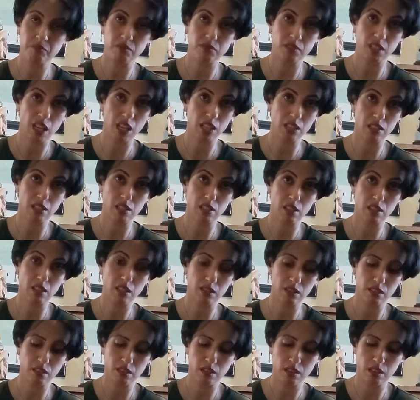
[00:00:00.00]
That's the
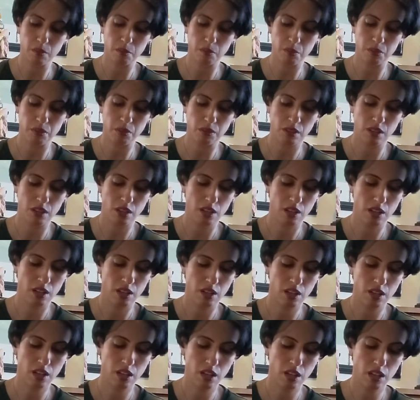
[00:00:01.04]
healthy hip.
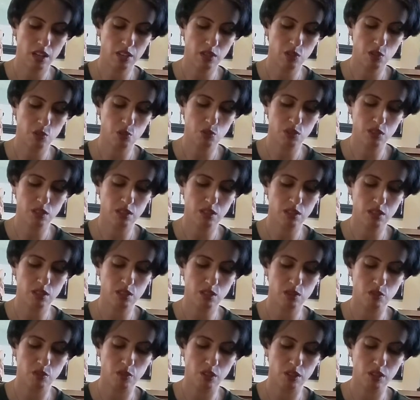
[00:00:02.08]
And you see
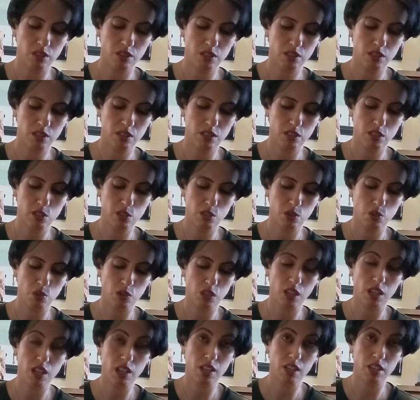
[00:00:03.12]
this one, it's
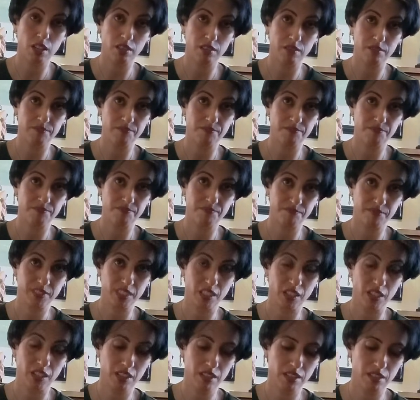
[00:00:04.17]
dislocated,
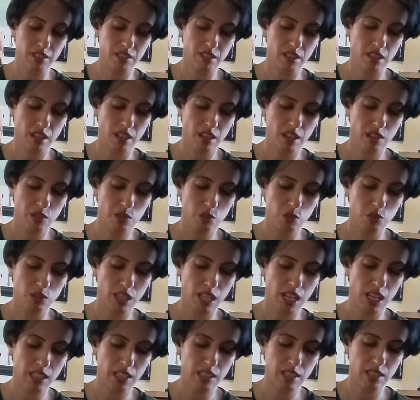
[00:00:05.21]
right? So
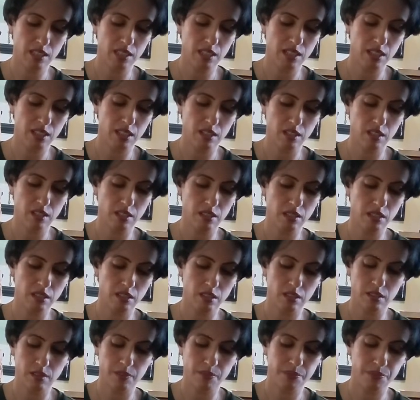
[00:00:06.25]
that's the
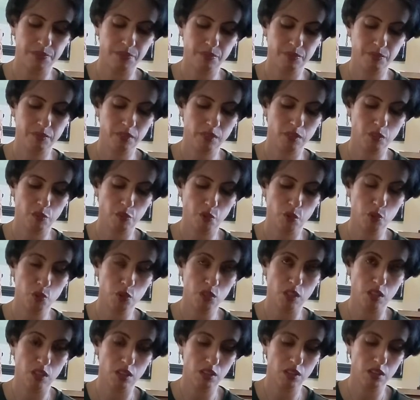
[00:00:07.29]

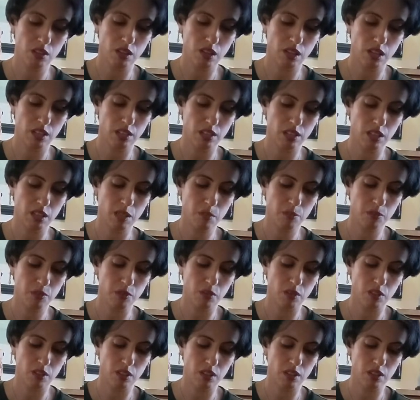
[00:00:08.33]
fossa, and the hip
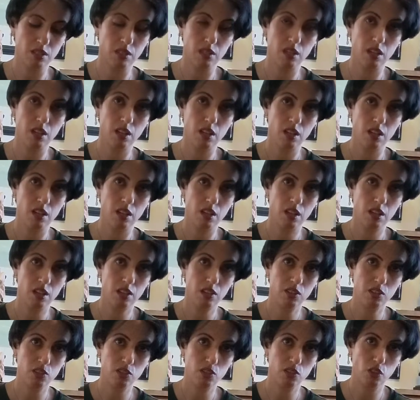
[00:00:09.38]
socket
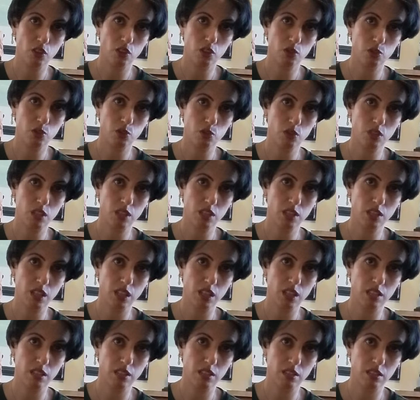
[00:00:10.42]
is trying to get
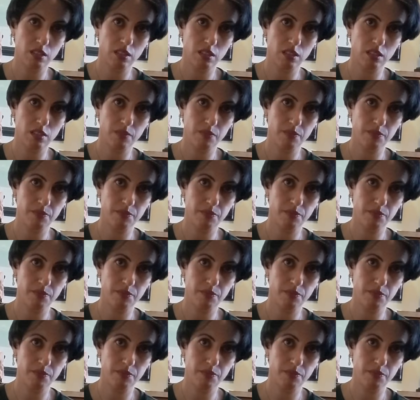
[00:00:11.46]
that